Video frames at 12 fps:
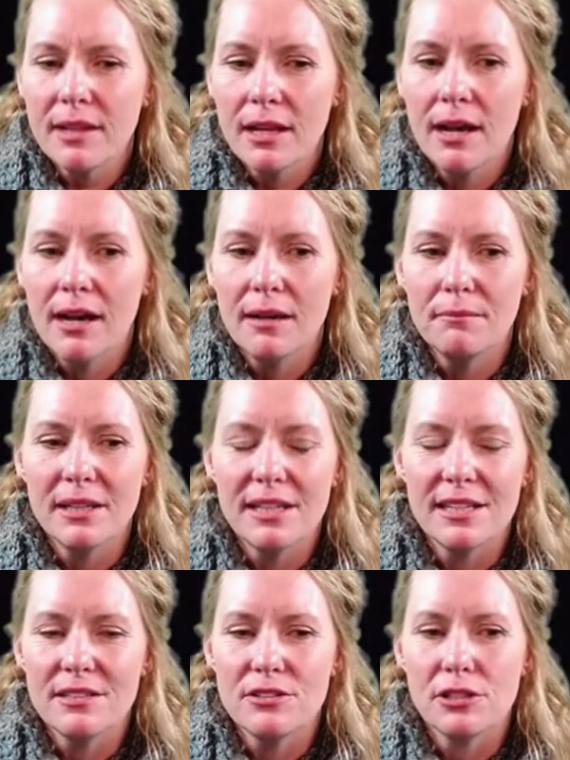um,
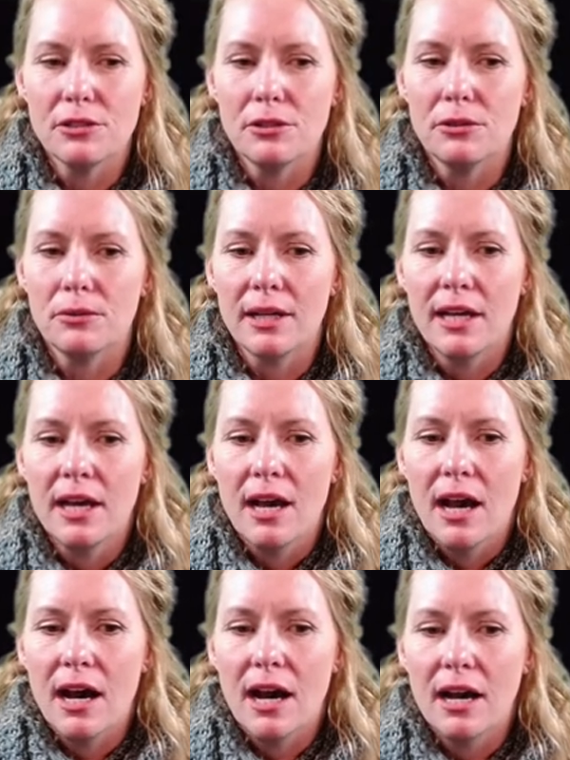into
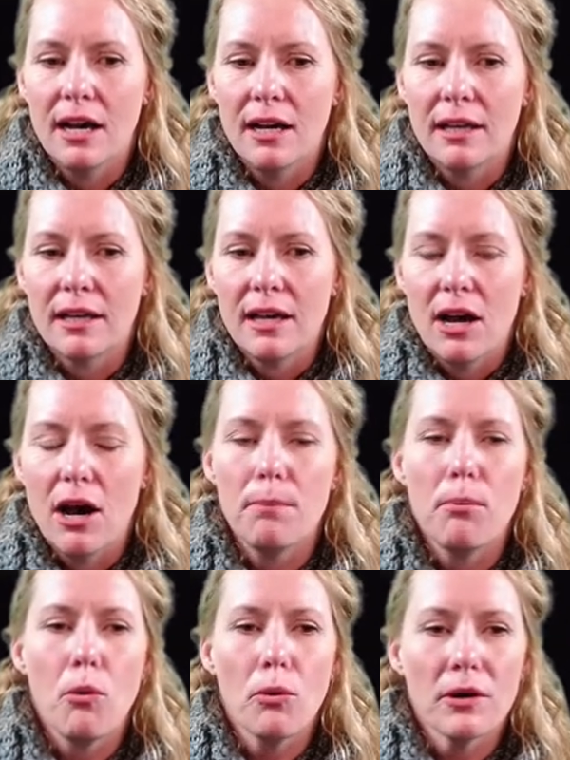uh, a
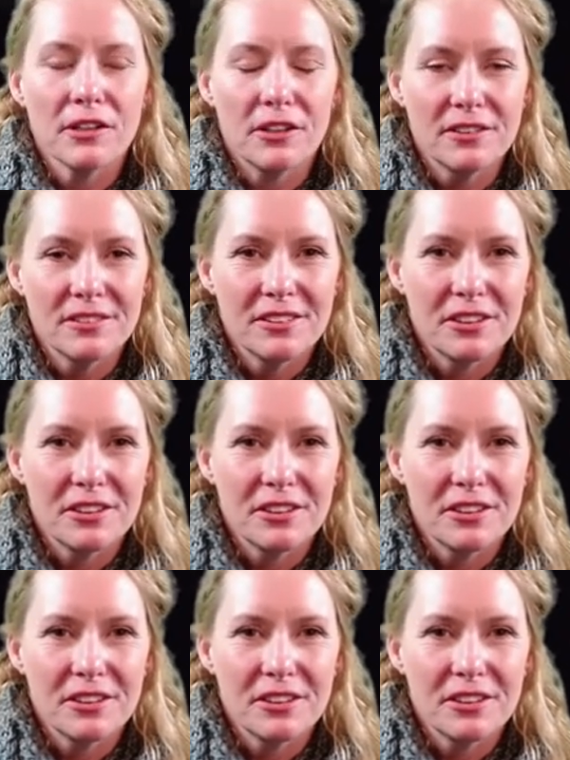portal